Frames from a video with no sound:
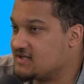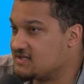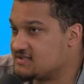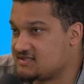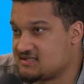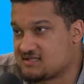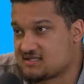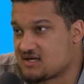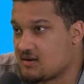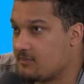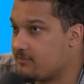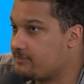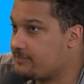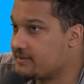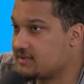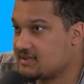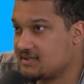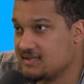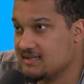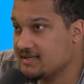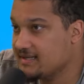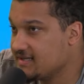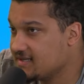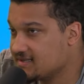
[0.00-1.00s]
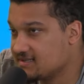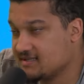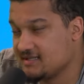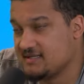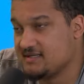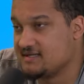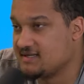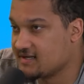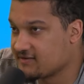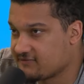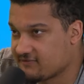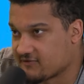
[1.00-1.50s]
This is completely
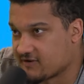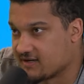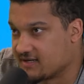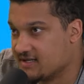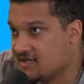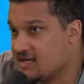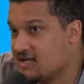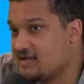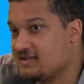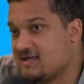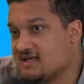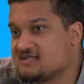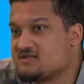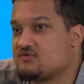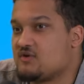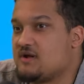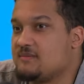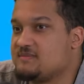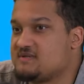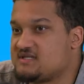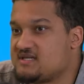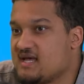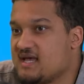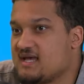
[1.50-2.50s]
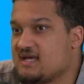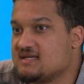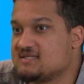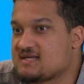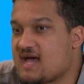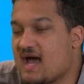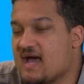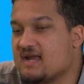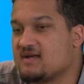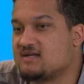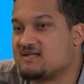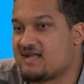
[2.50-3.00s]
different. That's what I'm saying, is
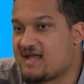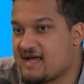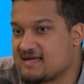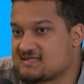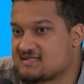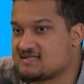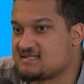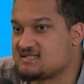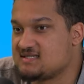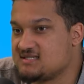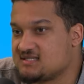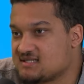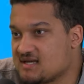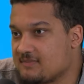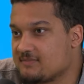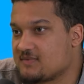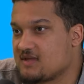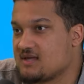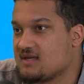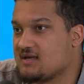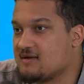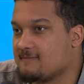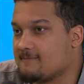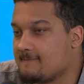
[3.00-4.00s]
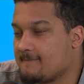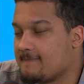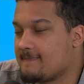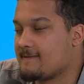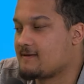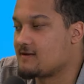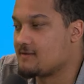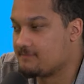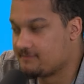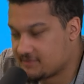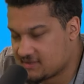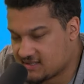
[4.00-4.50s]
I'd like to see something
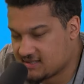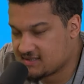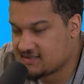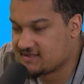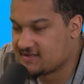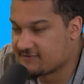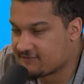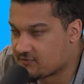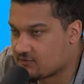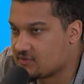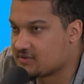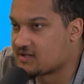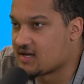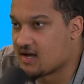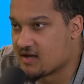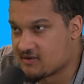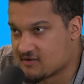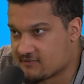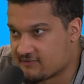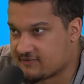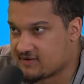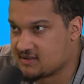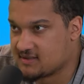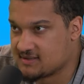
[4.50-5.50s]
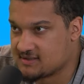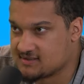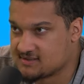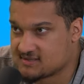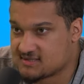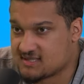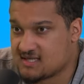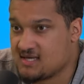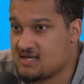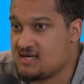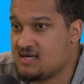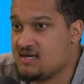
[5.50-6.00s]
completely different with other
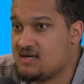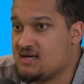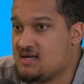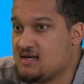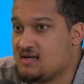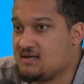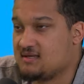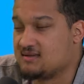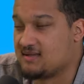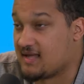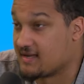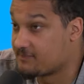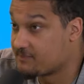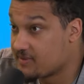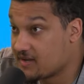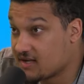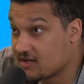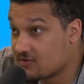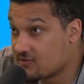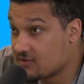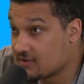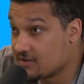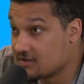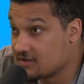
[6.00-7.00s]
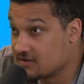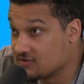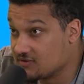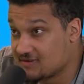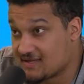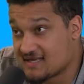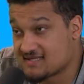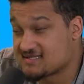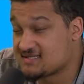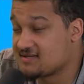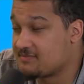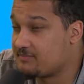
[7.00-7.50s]
villains. Like Penguin, dude,
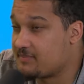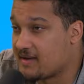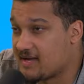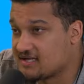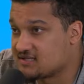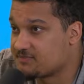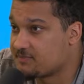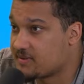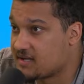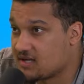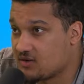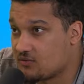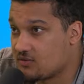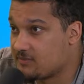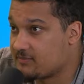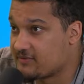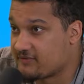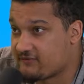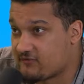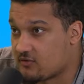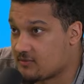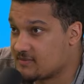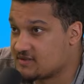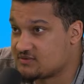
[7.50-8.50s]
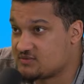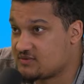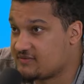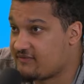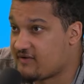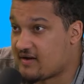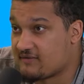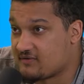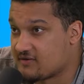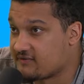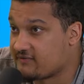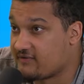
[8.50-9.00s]
that's the best Penguin performance we've
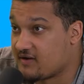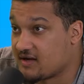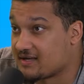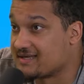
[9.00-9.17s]
ever